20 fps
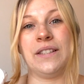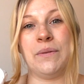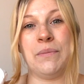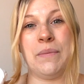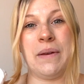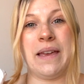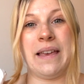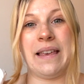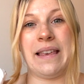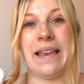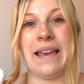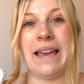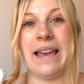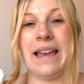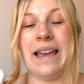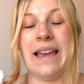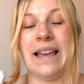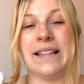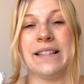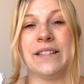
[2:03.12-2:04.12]
to make
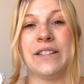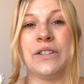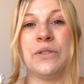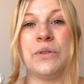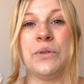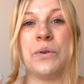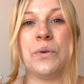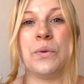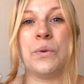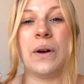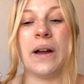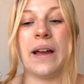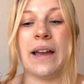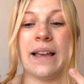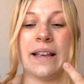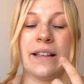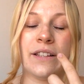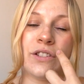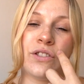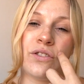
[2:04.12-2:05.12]
it into
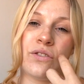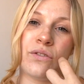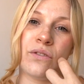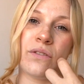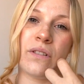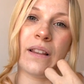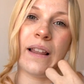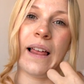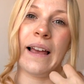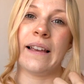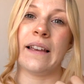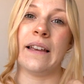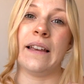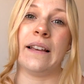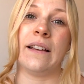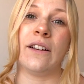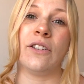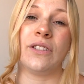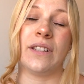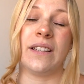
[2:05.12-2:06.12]
a,
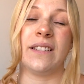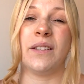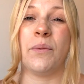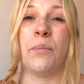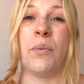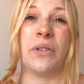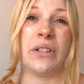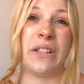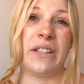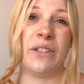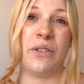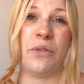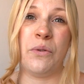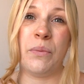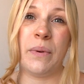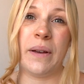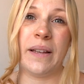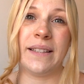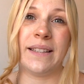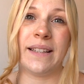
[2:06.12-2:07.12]
because it's a bodysuit
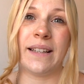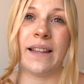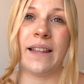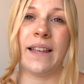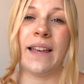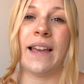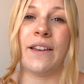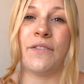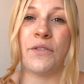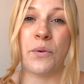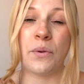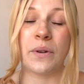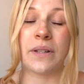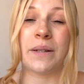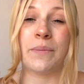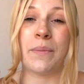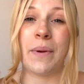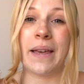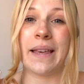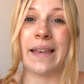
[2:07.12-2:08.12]
basically, if you want
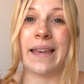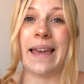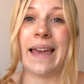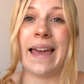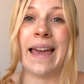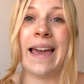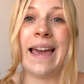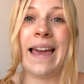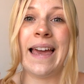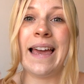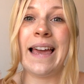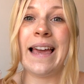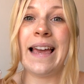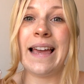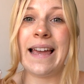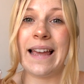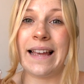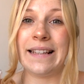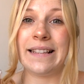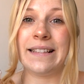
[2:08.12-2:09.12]
to make it
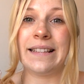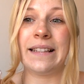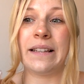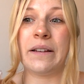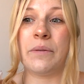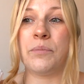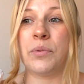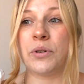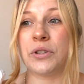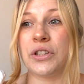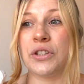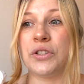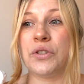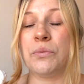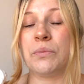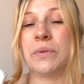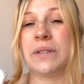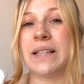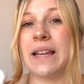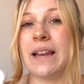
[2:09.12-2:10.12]
in
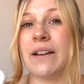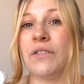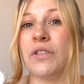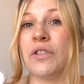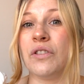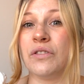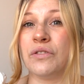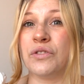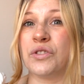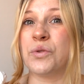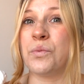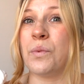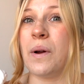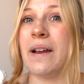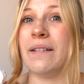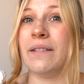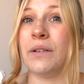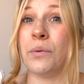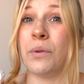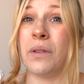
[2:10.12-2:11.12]
bodysuit material and just
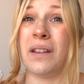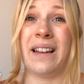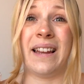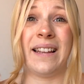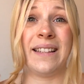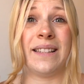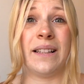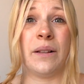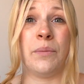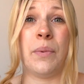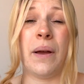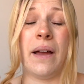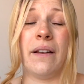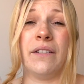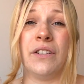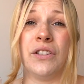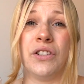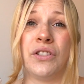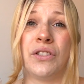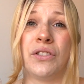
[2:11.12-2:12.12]
wear it with a nice little pair of